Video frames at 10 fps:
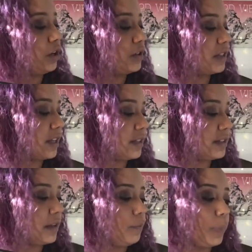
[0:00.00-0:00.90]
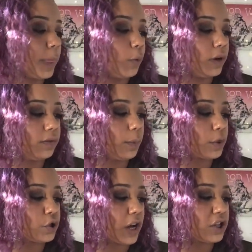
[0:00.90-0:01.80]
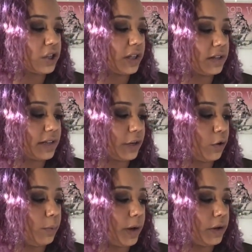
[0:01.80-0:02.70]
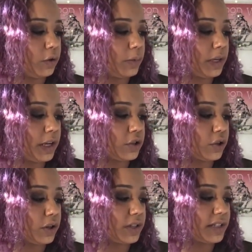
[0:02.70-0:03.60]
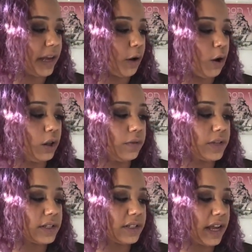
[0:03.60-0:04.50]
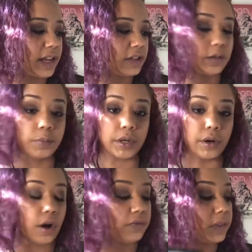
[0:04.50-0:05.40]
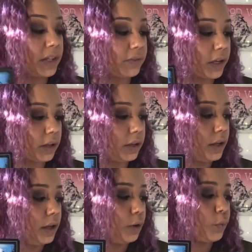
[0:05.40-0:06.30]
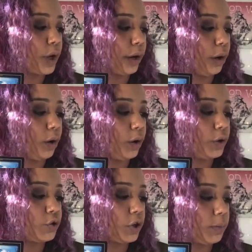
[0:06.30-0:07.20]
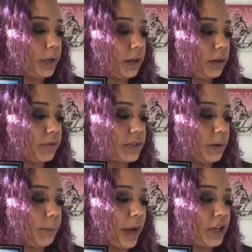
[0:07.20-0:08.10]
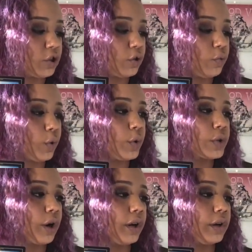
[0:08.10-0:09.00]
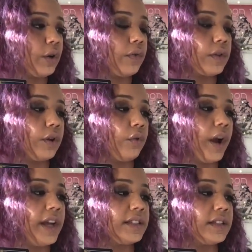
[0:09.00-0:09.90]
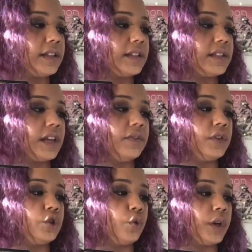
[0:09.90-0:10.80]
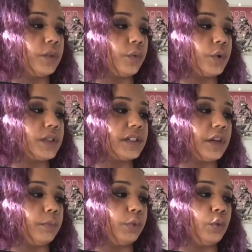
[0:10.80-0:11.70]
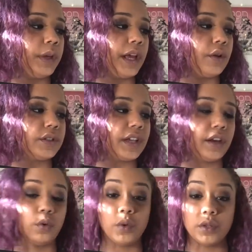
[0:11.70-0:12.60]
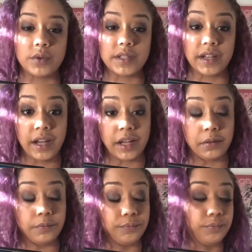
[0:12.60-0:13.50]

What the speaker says: here says, one of the most tragic things I know about human nature is that all of us tend to put off living. We are all dreaming of some magical rose garden over the horizon instead of enjoying the roses that are blooming outside our windows today.